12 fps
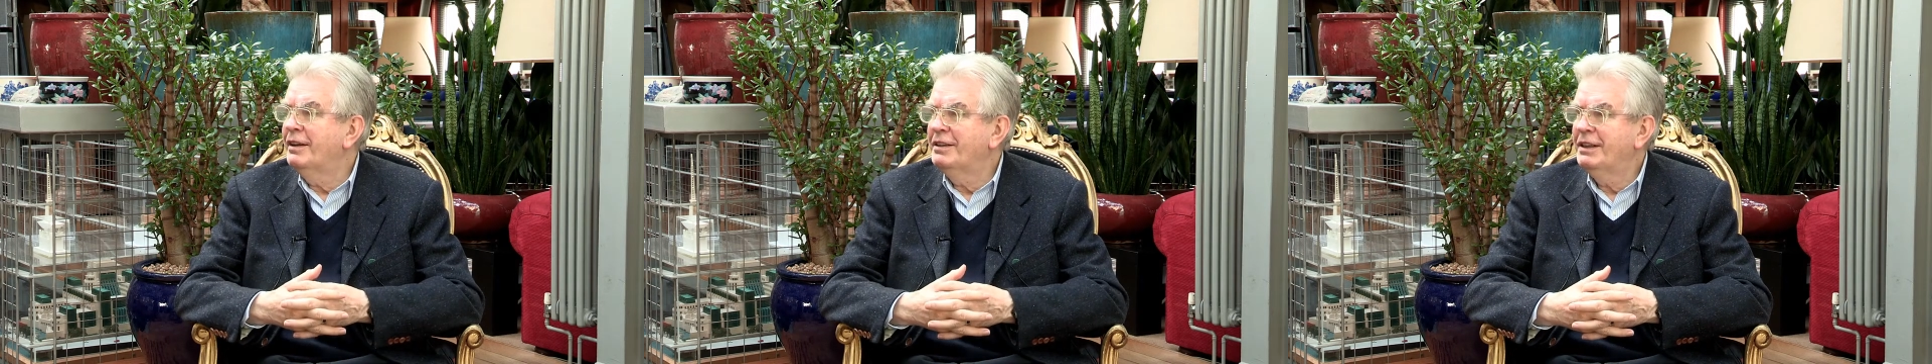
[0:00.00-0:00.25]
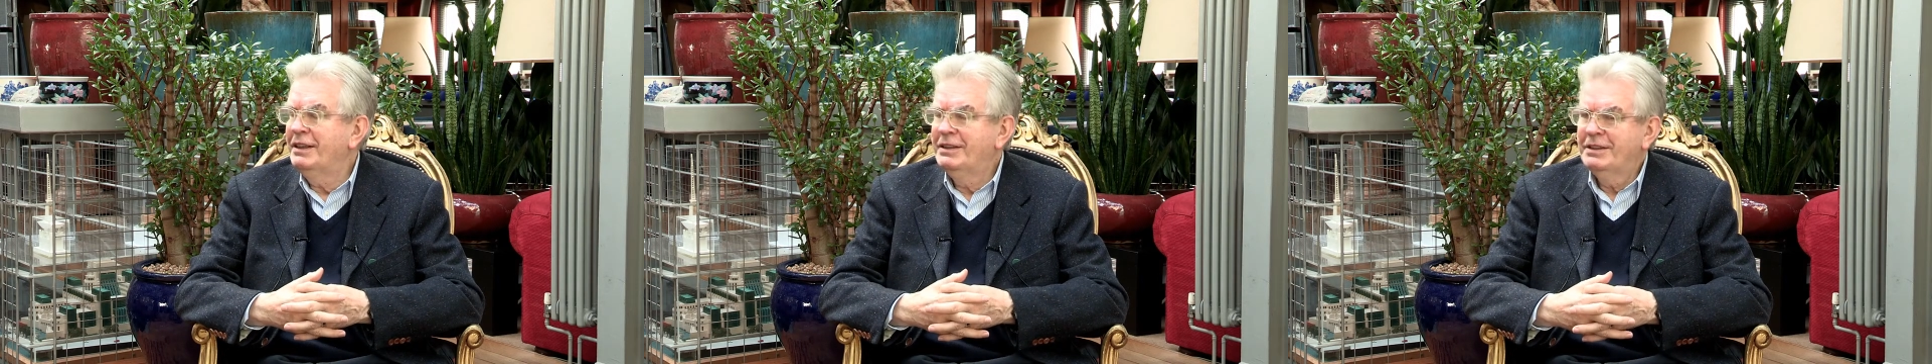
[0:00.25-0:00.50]

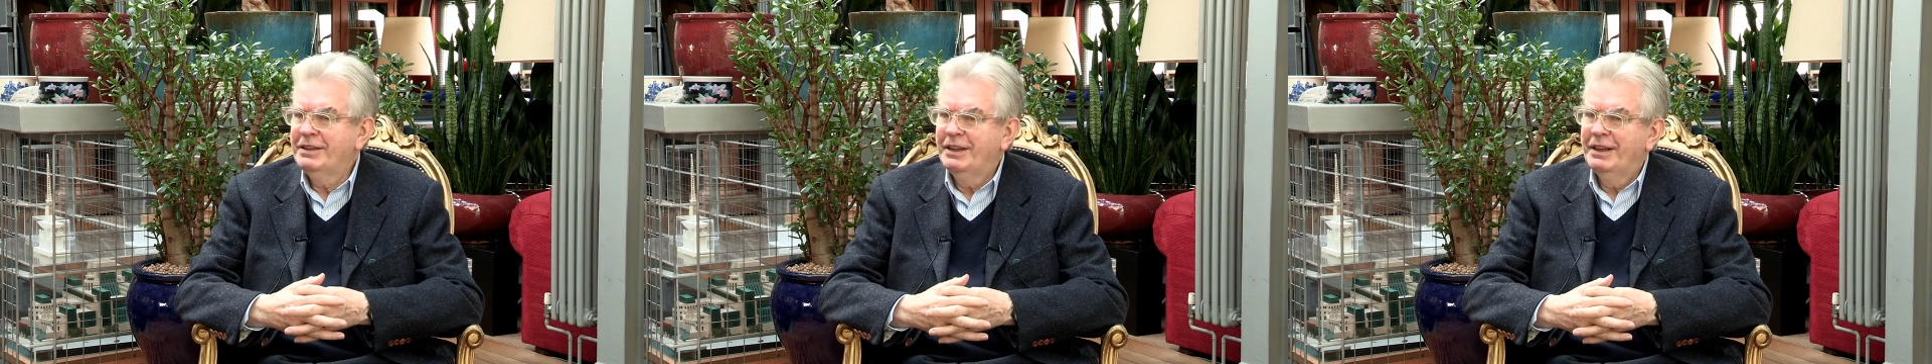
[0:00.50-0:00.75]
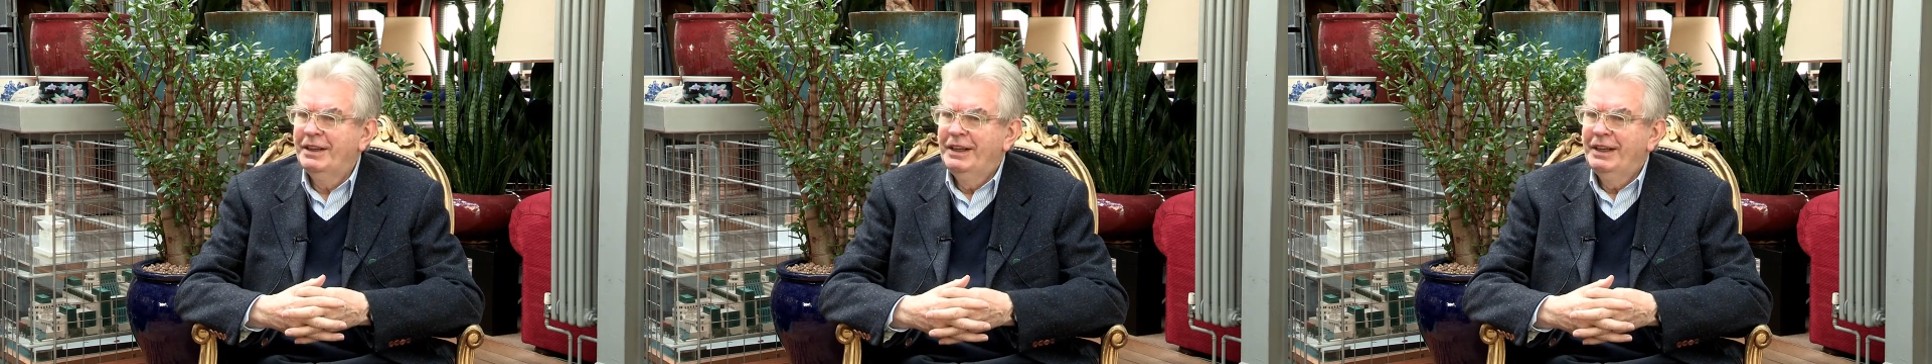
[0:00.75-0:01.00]
It's
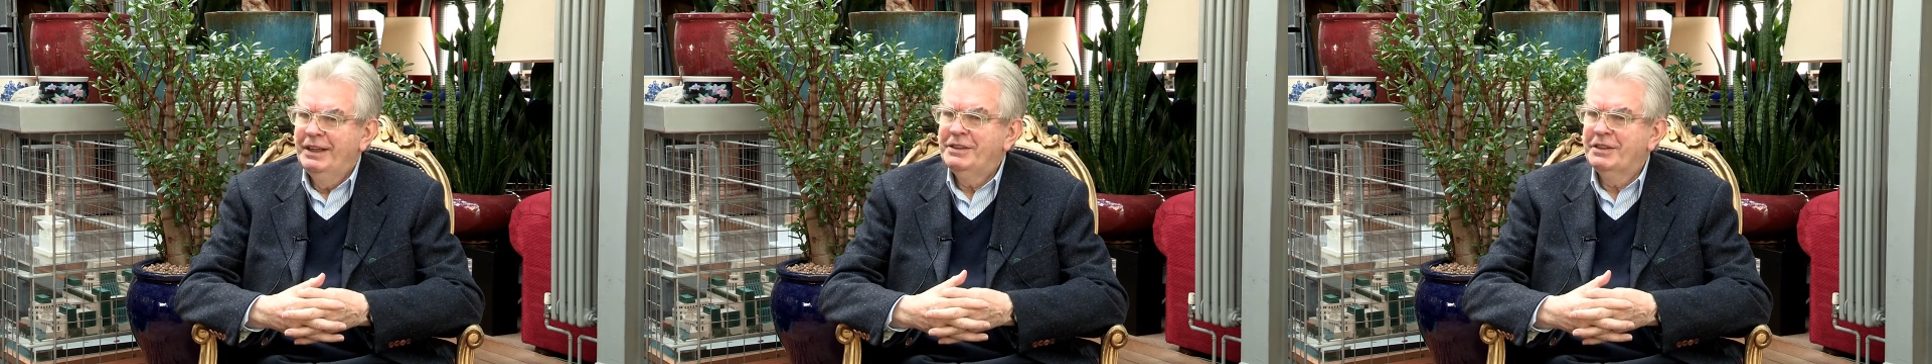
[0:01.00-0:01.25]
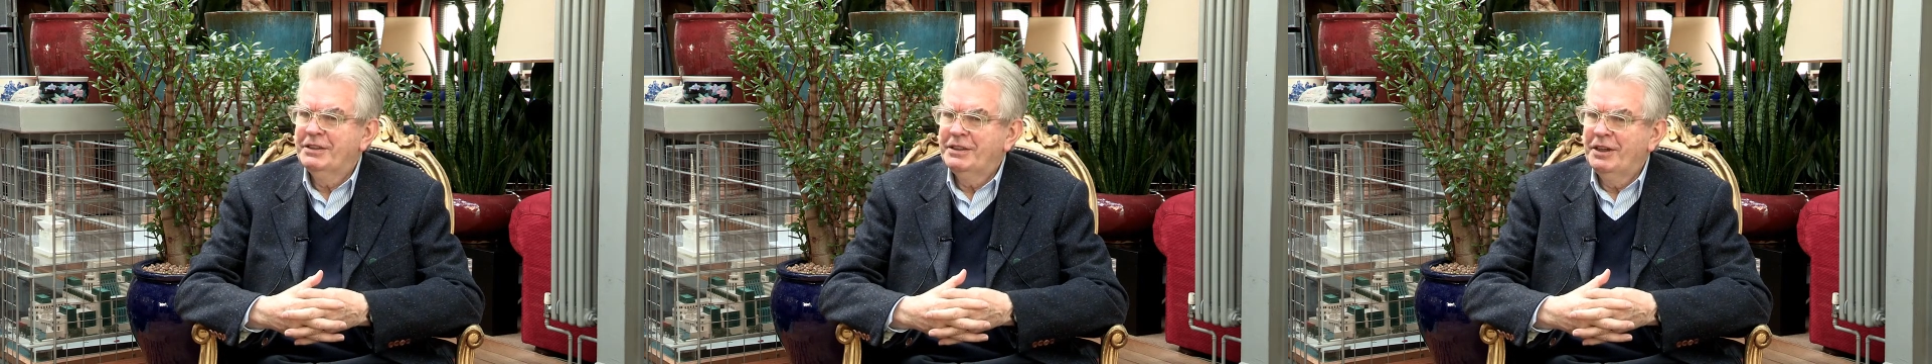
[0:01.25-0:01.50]

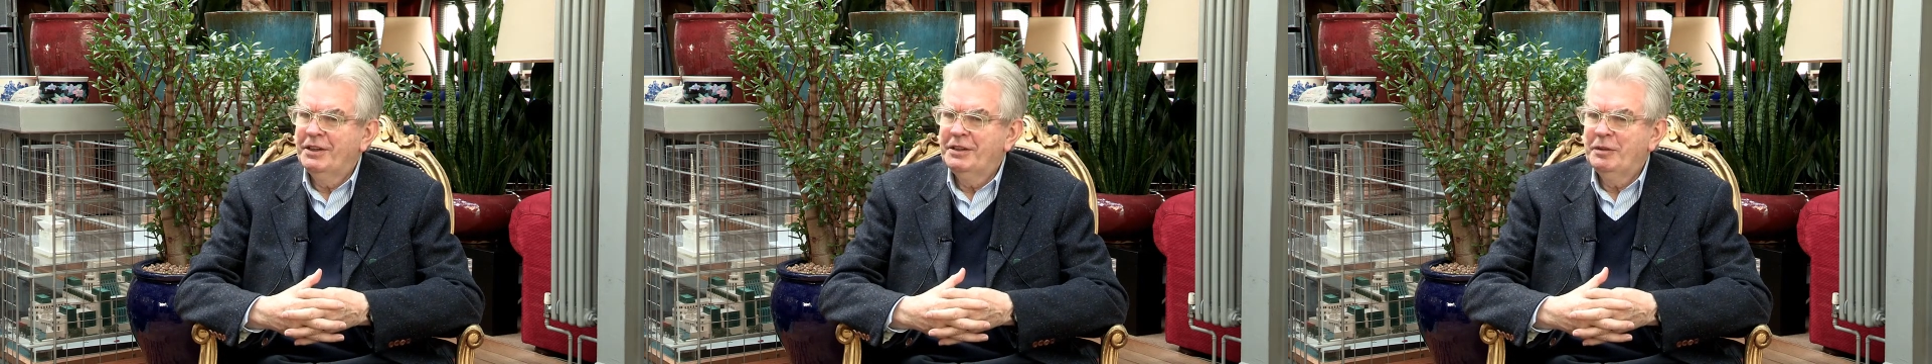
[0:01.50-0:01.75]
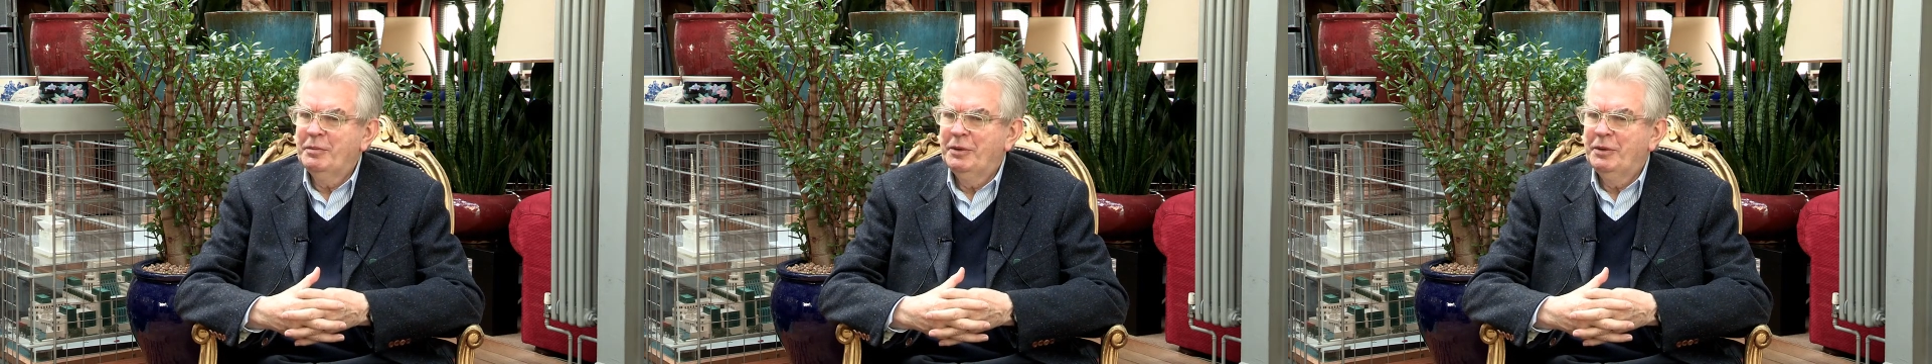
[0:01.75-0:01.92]
the starting